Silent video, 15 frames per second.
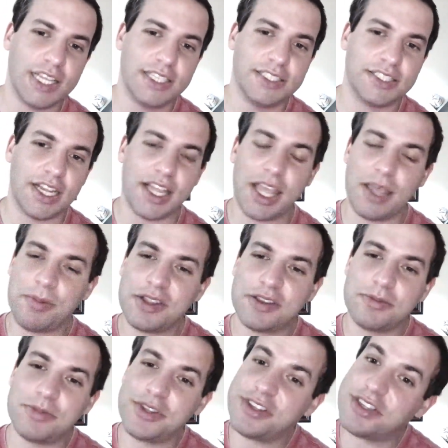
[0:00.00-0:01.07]
JK made
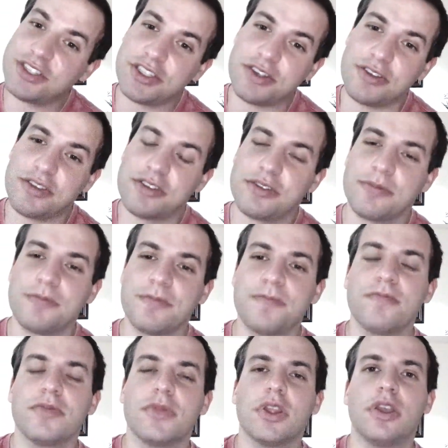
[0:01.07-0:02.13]
some decisions.
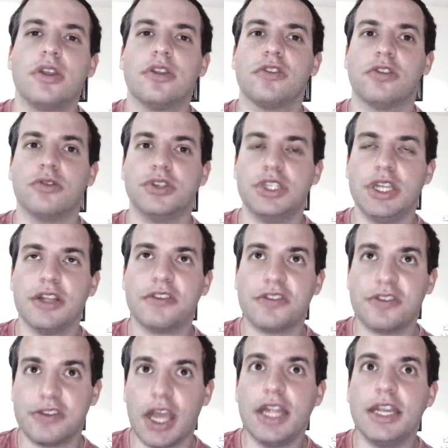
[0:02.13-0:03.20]
So she has
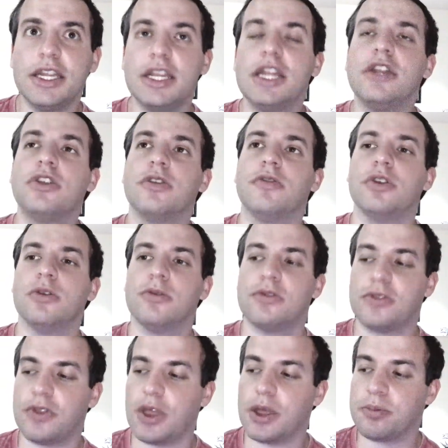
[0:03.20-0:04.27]
said in interviews
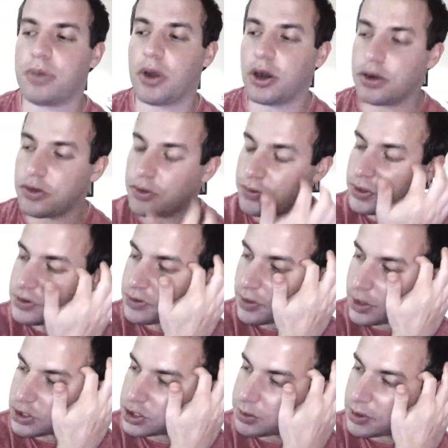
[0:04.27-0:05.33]
that part of the reason
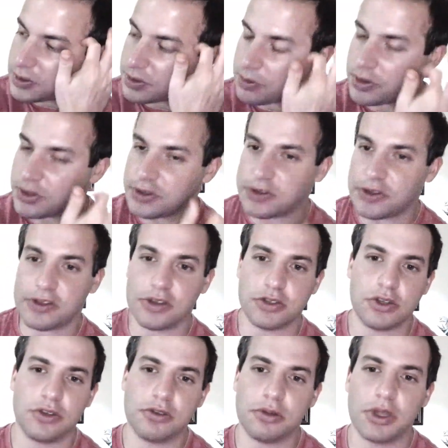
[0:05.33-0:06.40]
that she made some of these
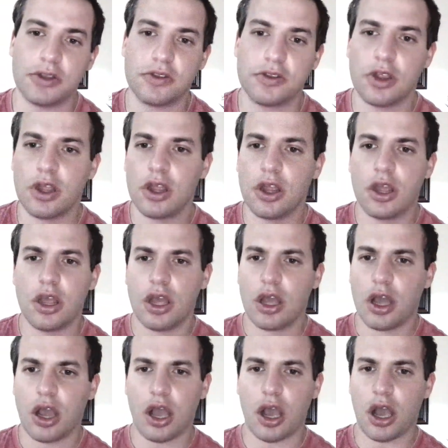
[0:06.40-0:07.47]
decisions was,
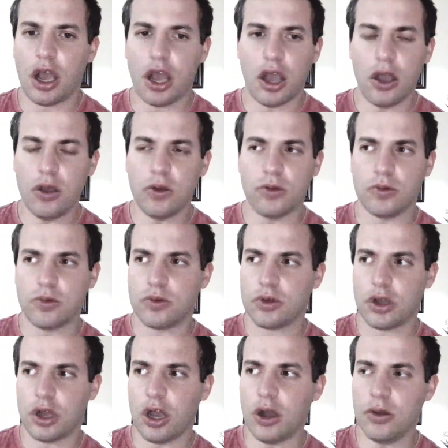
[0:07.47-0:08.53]
oh,
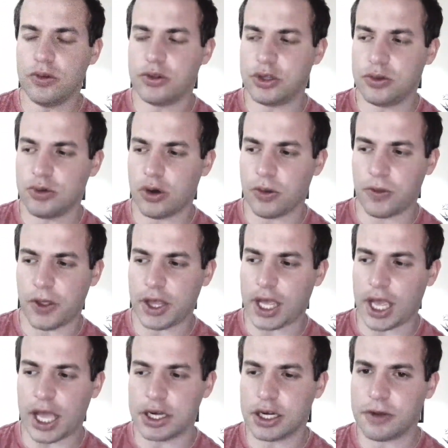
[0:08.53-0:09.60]
you don't think I
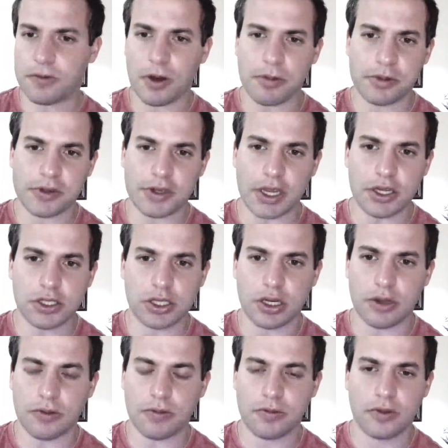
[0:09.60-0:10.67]
had enough representation
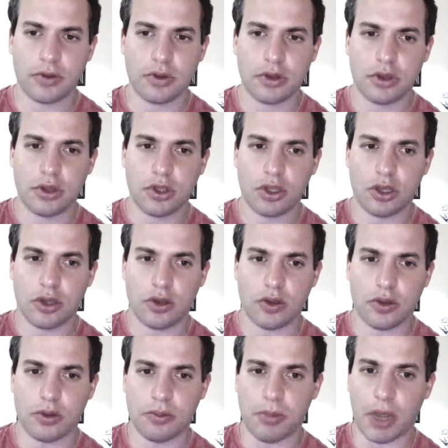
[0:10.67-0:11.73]
of
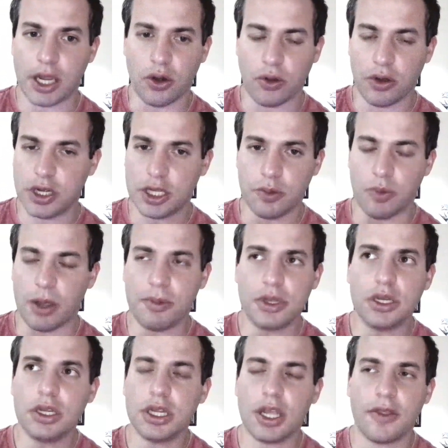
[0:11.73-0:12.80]
minority
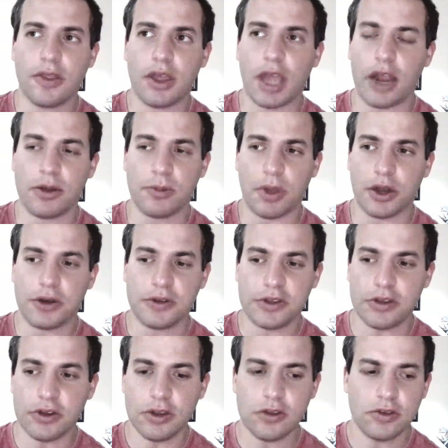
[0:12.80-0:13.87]
women in the Harry Potter
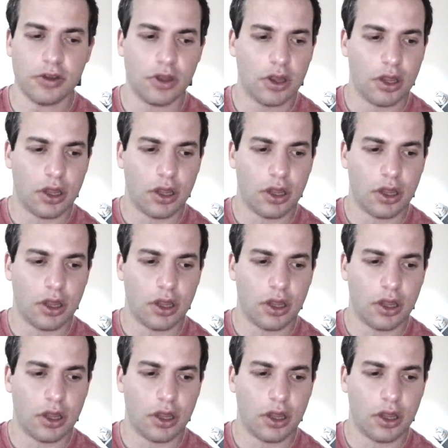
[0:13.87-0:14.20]
series?